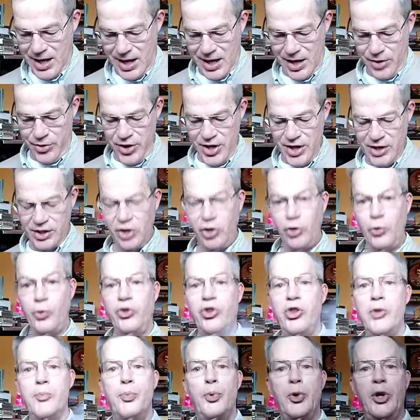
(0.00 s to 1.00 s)
I think this
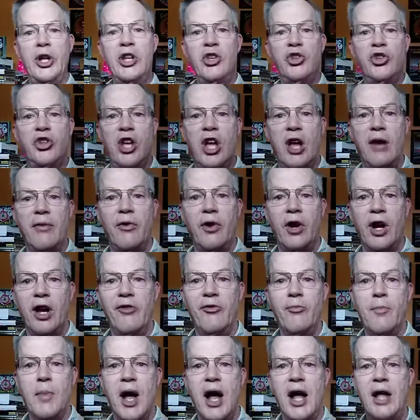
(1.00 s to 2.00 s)
was the British cover
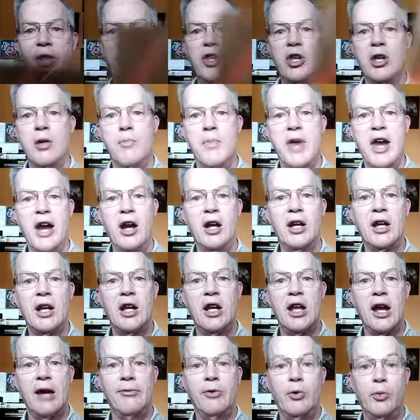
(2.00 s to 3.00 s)
of Mott. The
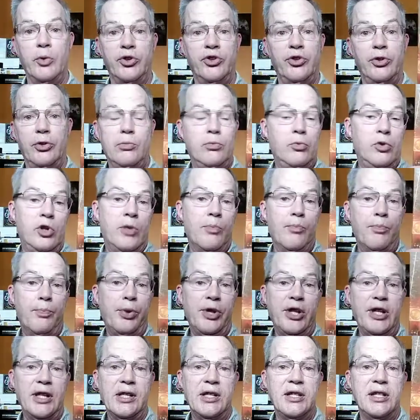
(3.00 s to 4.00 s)
American cover was
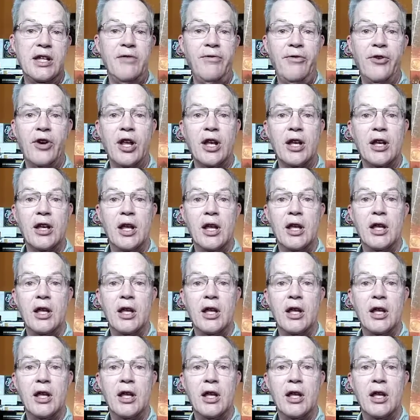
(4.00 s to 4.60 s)
completely different.